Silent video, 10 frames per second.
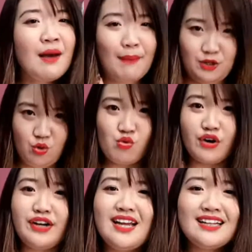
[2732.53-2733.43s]
But don't
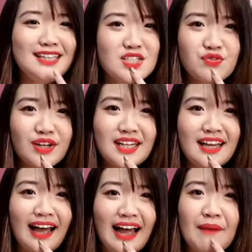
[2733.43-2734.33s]
worry. This really,
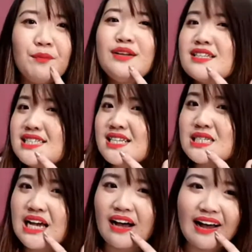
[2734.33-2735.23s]
uh, I put this
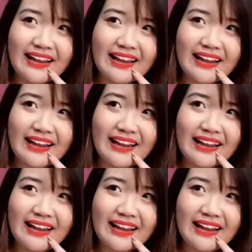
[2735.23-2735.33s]
since uh,